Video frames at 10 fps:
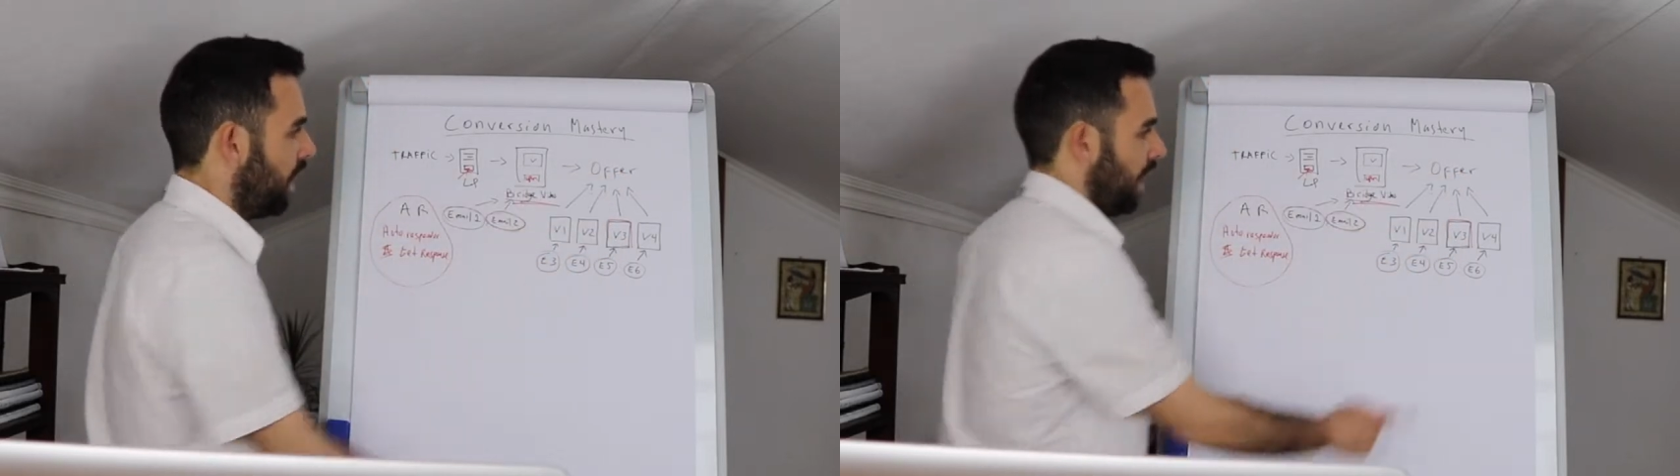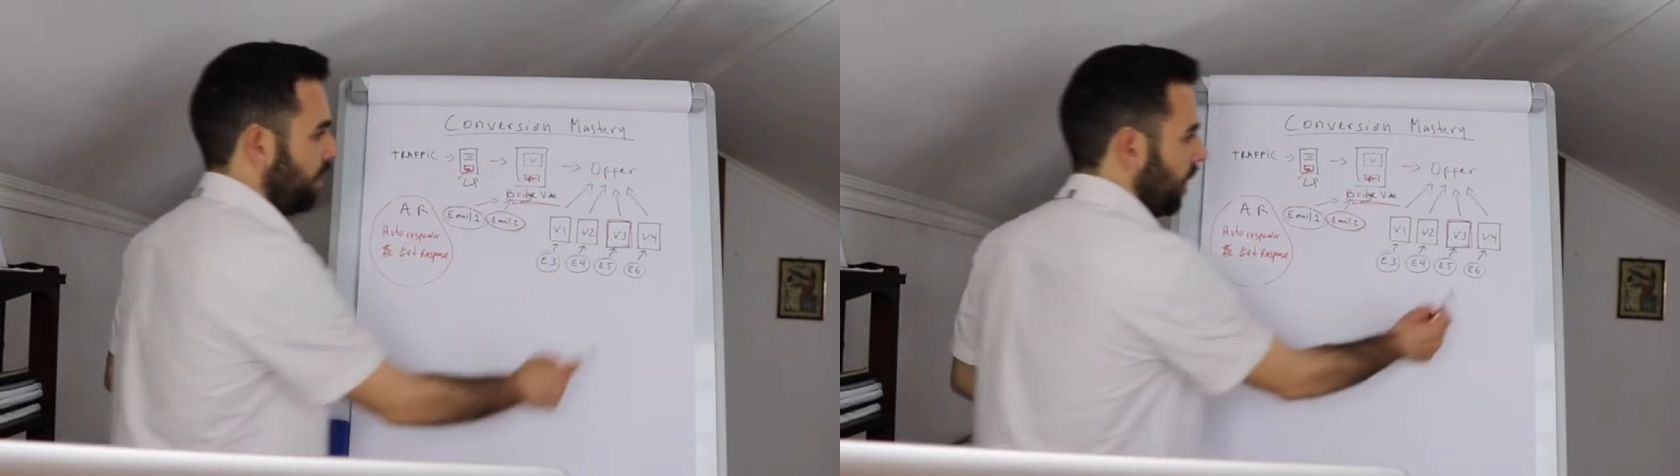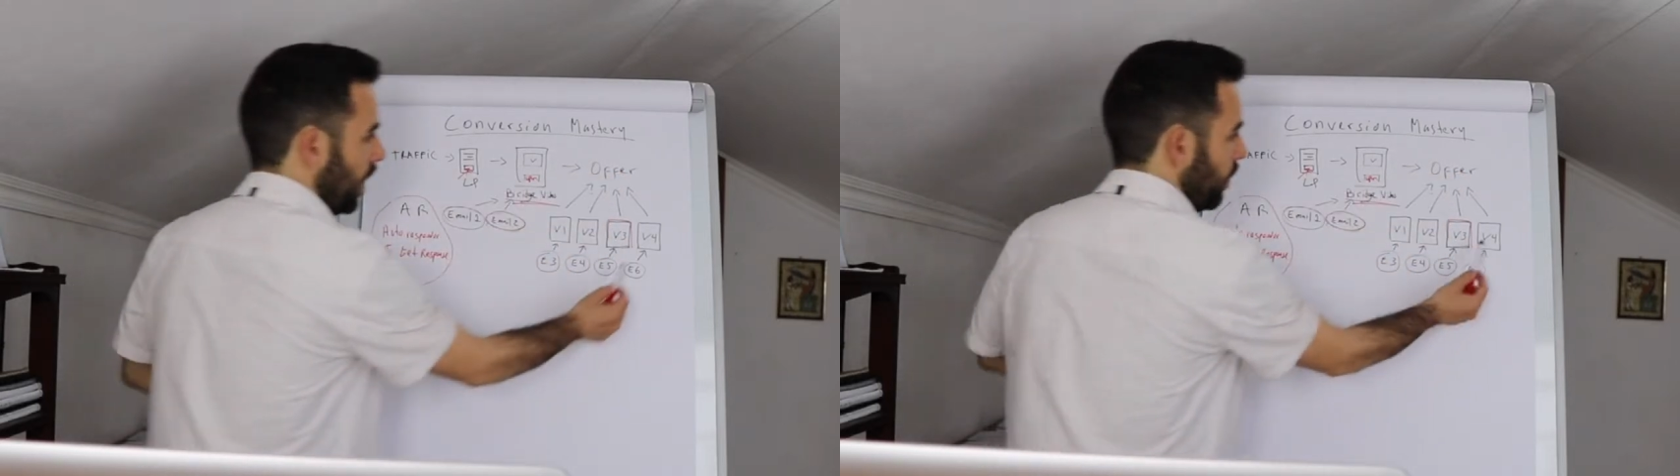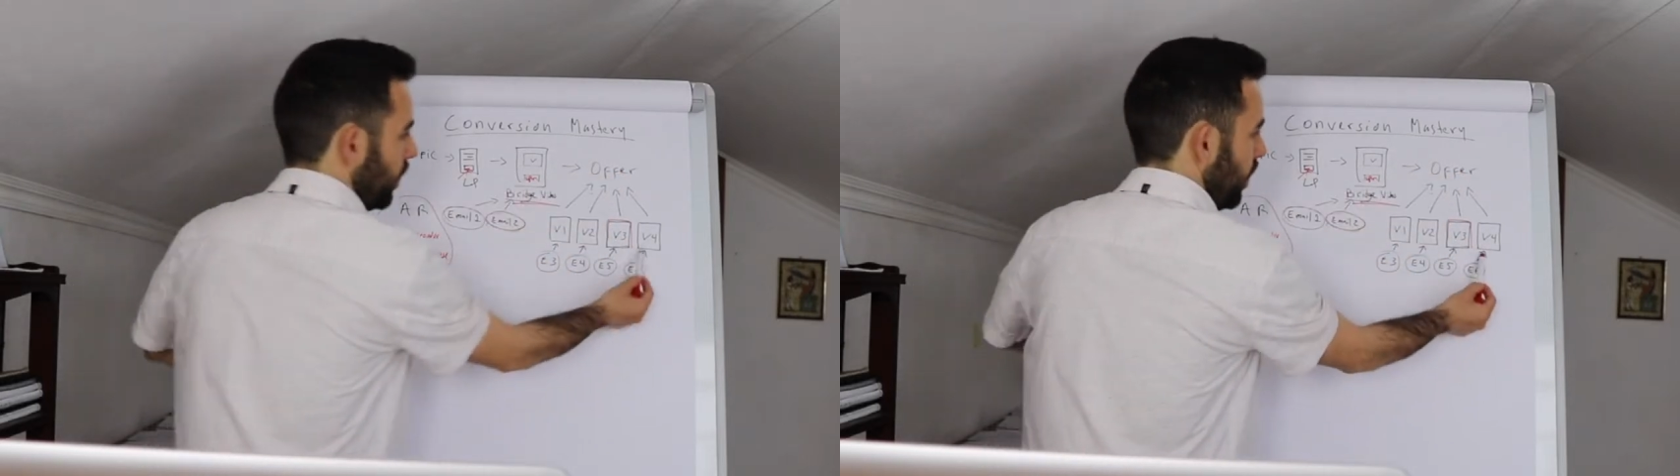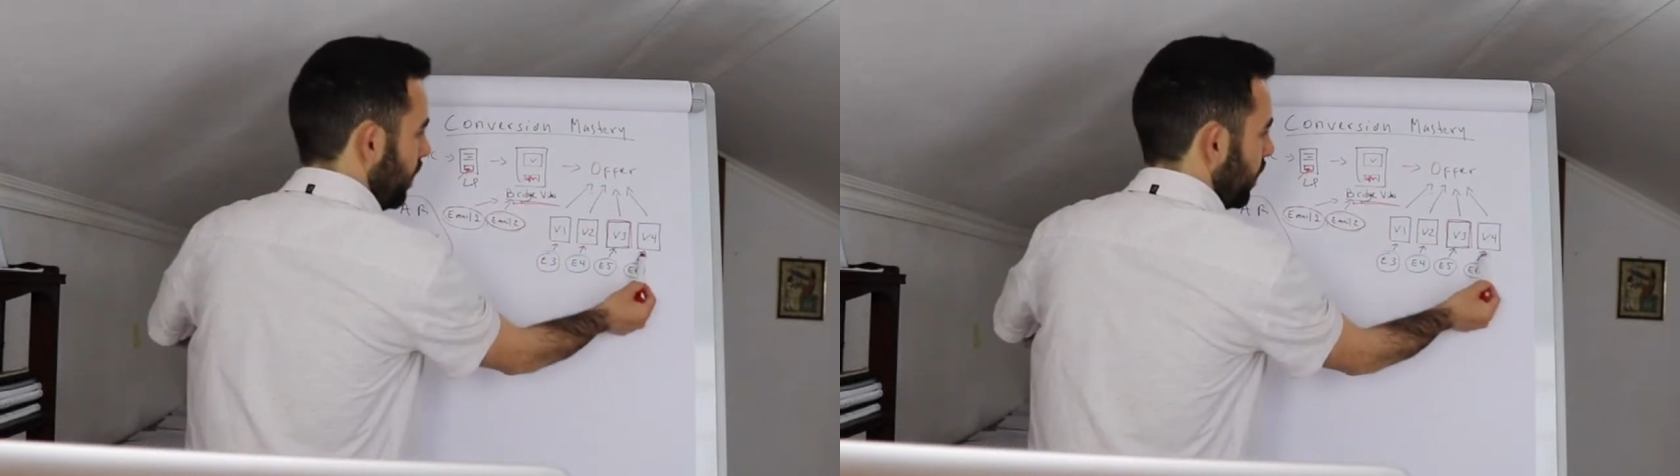and value
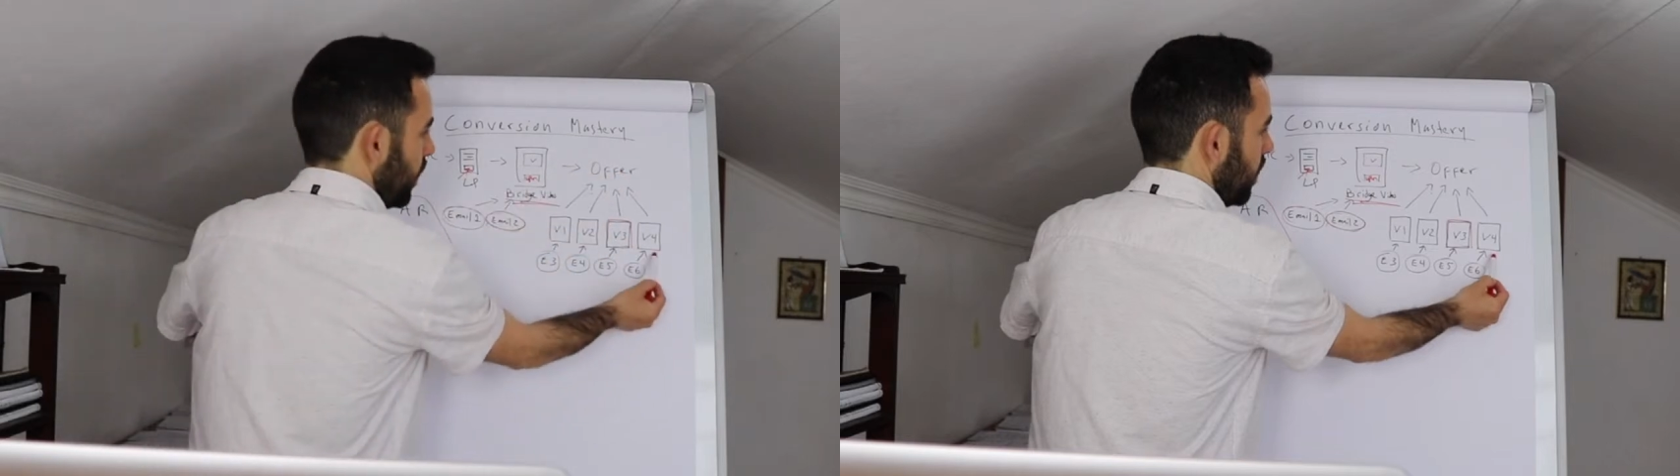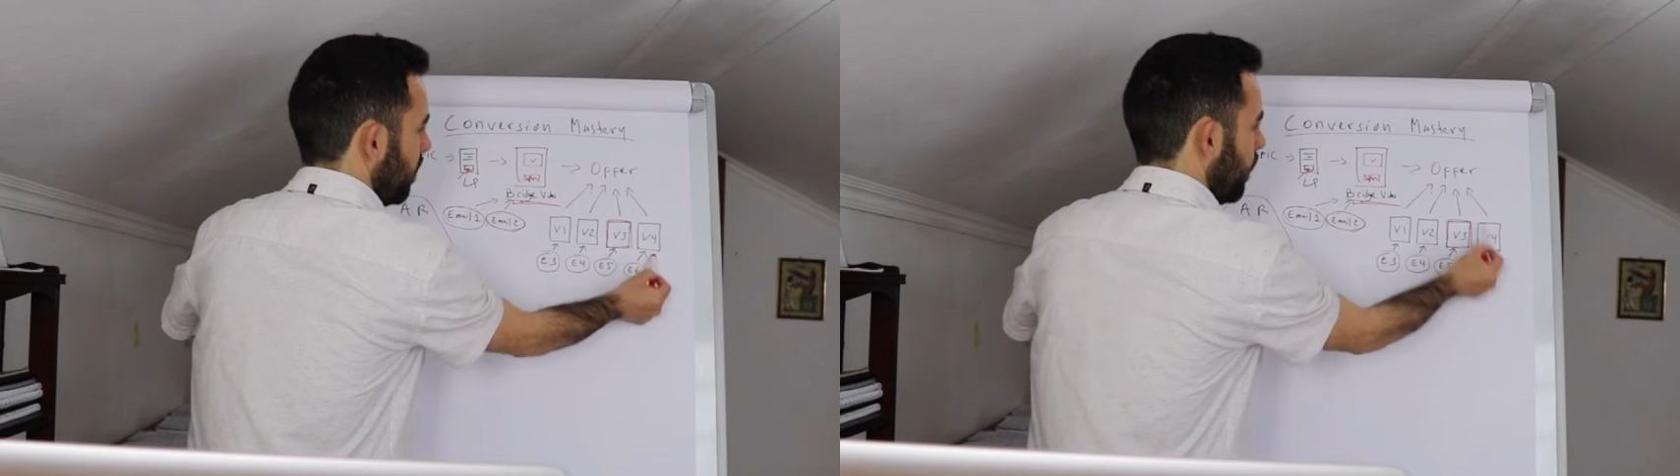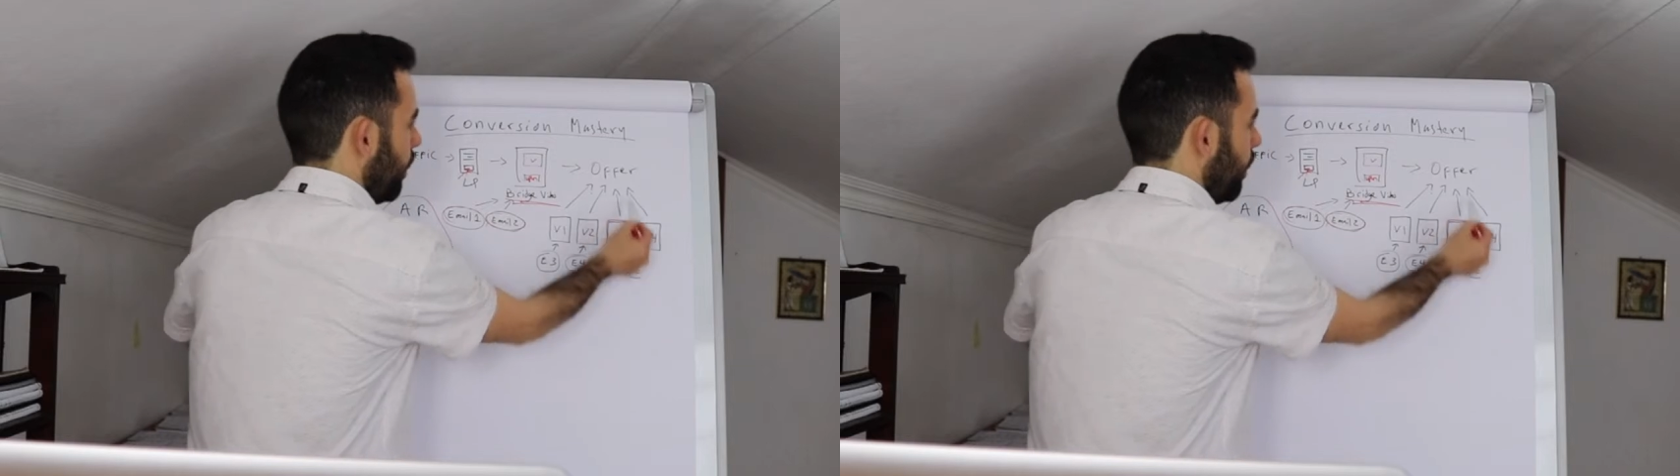series number